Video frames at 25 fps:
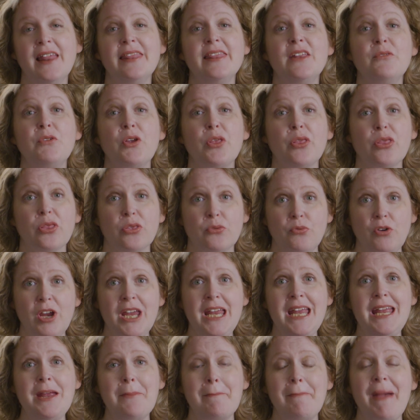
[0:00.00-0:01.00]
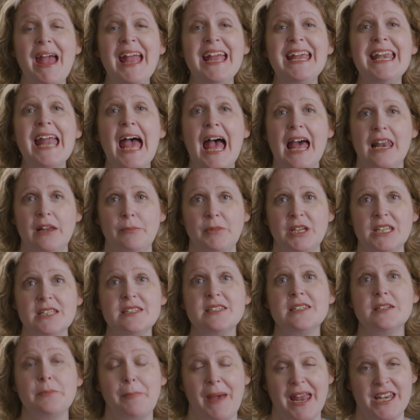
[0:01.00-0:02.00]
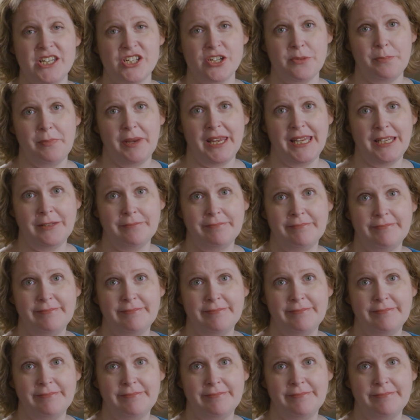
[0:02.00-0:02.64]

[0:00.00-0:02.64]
There are three main elements to PensionBee.